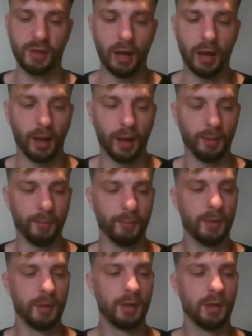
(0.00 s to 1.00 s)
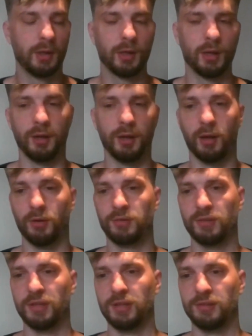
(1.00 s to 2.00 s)
I know
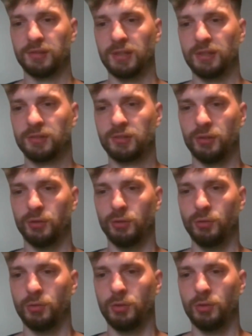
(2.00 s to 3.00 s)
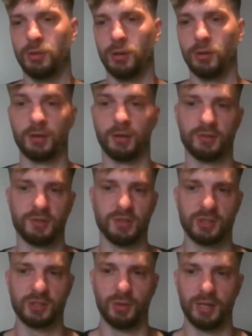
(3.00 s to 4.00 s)
it's easy to look at a
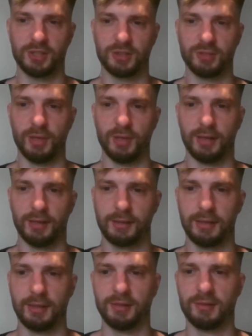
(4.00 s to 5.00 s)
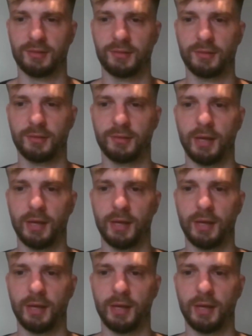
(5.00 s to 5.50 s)
situation where a kid's